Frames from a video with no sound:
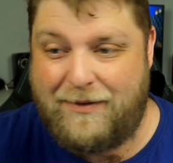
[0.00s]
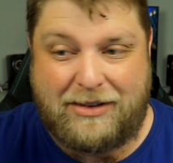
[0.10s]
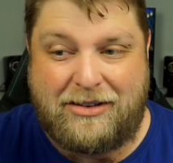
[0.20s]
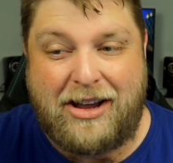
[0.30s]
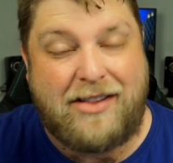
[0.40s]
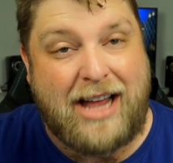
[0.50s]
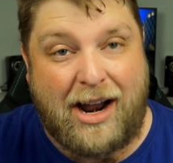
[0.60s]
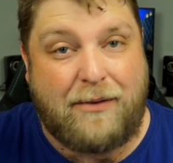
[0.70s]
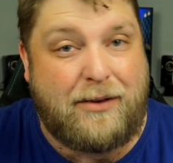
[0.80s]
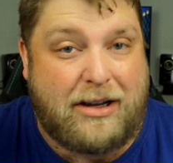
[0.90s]
If I turn that
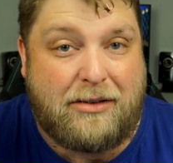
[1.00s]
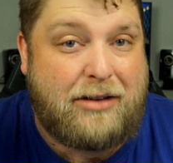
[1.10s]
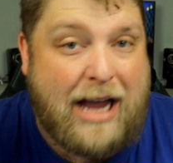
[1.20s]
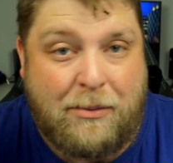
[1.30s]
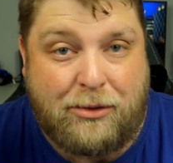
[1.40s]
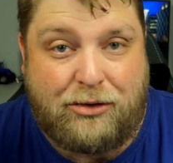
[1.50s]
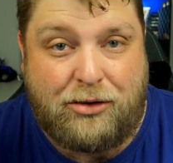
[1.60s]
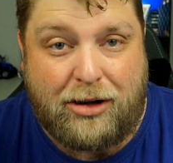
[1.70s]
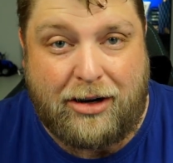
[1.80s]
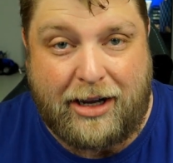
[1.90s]
off, you can see how much
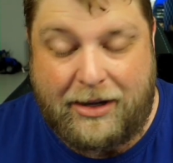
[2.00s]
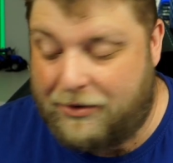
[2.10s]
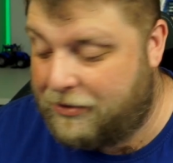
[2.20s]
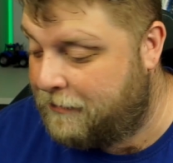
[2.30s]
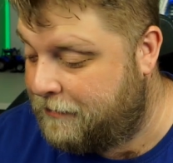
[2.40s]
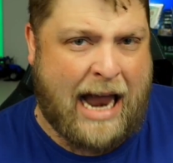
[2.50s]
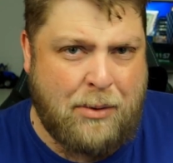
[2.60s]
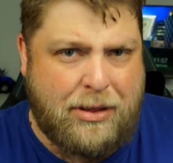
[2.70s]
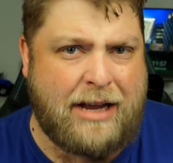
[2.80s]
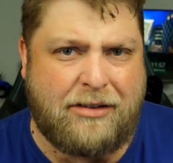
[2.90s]
duller it is.
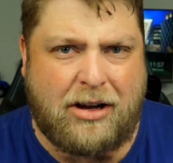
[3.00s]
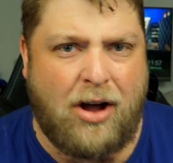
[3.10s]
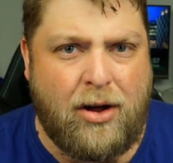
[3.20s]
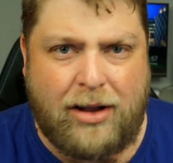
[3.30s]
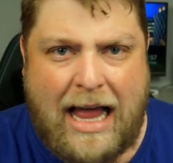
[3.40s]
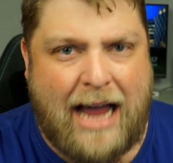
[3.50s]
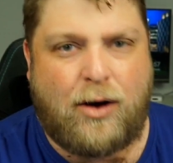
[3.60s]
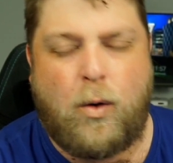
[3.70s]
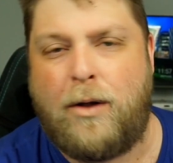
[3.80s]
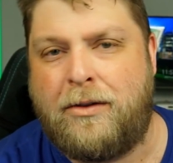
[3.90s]
Now, these are called
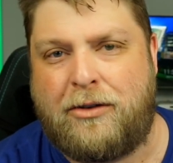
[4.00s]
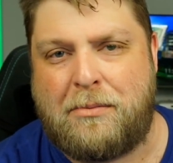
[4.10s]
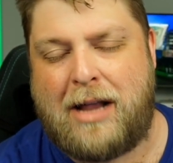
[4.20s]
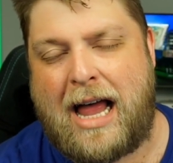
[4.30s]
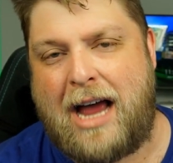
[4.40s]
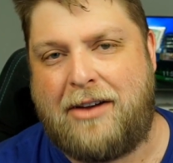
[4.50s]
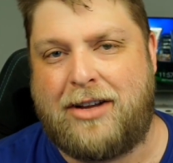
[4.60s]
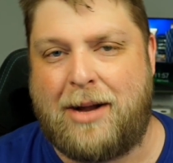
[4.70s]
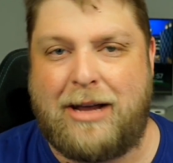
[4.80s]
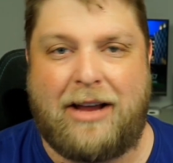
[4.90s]
like Quantum
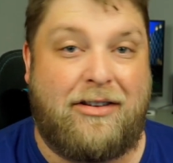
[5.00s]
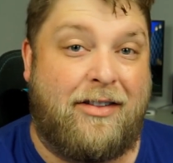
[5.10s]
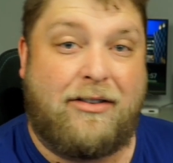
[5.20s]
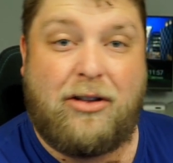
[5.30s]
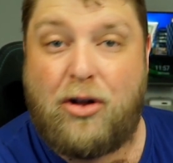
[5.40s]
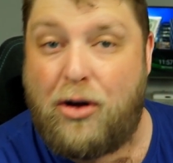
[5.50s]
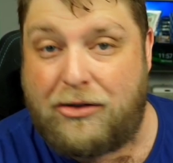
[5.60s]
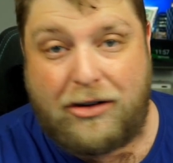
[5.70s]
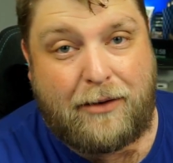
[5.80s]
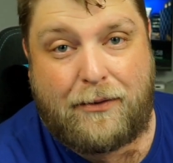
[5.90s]
lights, and I'm guessing there's
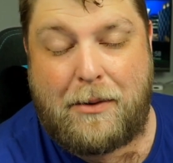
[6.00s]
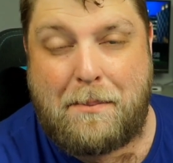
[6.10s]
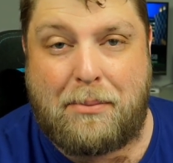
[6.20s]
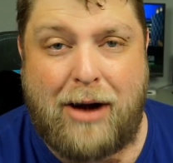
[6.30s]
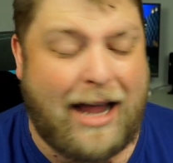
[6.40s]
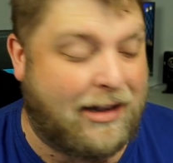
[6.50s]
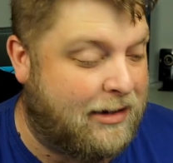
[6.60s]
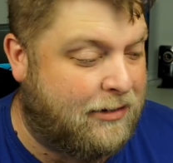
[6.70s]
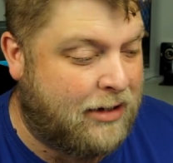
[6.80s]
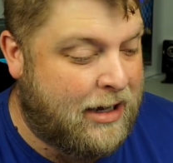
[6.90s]
loads of different
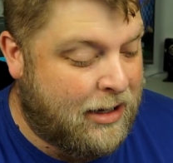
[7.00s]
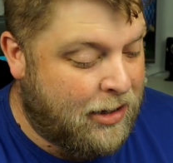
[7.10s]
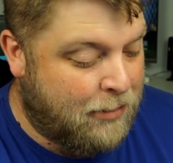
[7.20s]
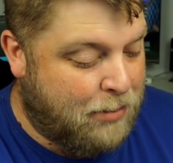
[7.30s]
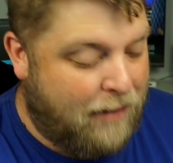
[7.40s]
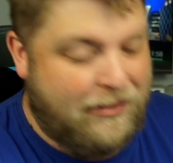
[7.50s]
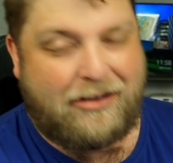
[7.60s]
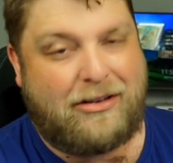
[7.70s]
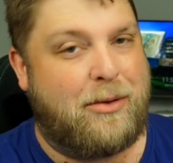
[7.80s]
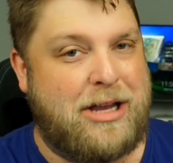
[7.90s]
brands. But
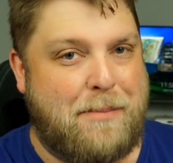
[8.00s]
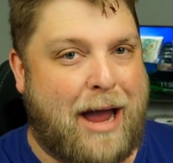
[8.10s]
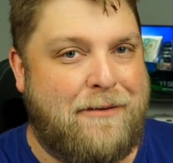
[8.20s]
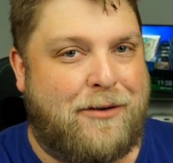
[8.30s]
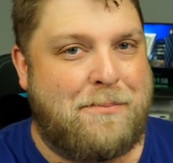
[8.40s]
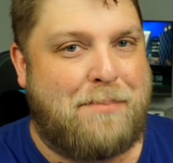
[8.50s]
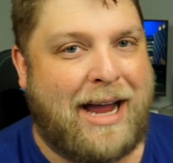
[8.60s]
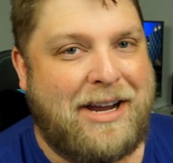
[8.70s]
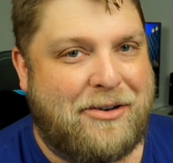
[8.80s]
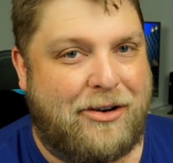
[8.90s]
obviously, when you're buying from
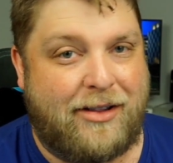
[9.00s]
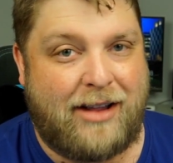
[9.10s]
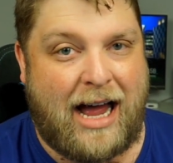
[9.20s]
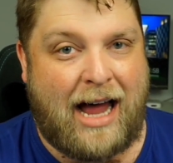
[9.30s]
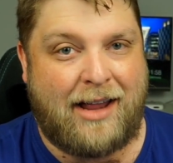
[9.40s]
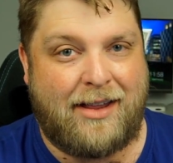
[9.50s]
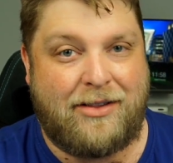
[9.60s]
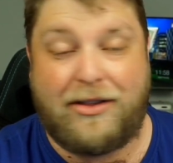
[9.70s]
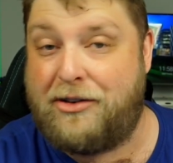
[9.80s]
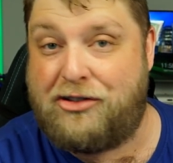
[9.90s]
Banggood and that,
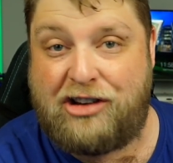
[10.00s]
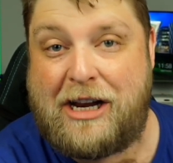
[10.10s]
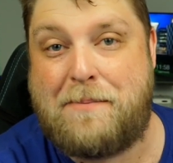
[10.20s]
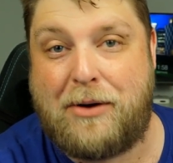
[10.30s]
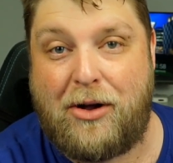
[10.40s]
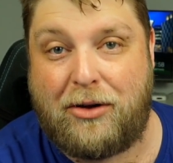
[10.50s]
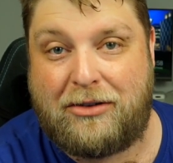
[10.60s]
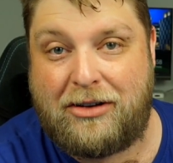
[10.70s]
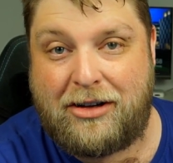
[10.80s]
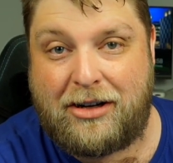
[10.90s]
they're the cheaper
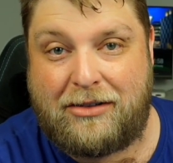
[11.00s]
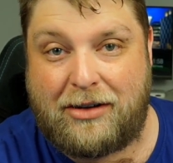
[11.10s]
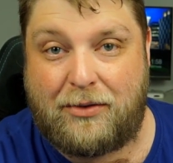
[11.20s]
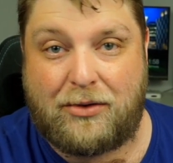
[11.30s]
alternative.